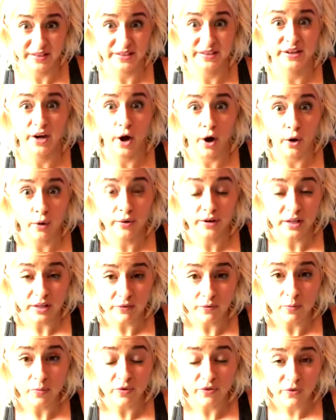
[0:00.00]
is gone
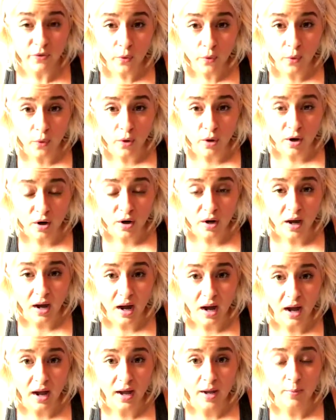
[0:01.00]
even before
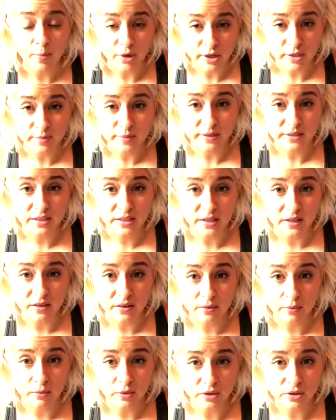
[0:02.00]
I brush my teeth,
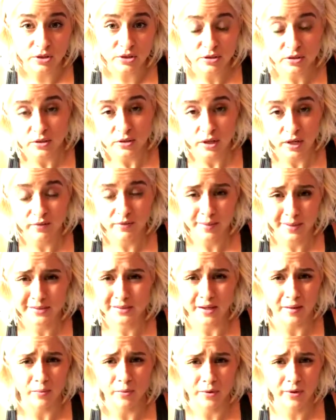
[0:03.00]
which everybody's
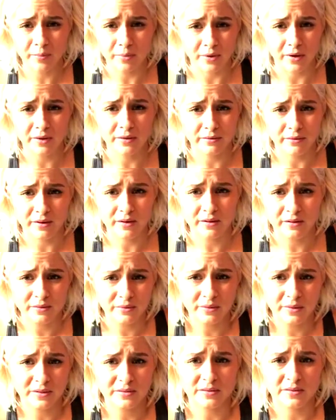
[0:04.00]
got morning breath, right?
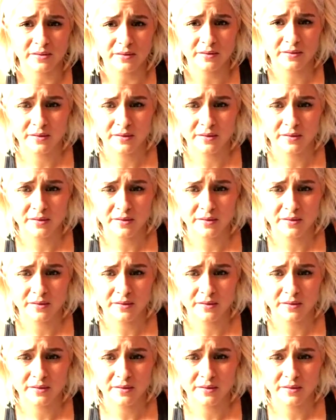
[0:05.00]
Who doesn't?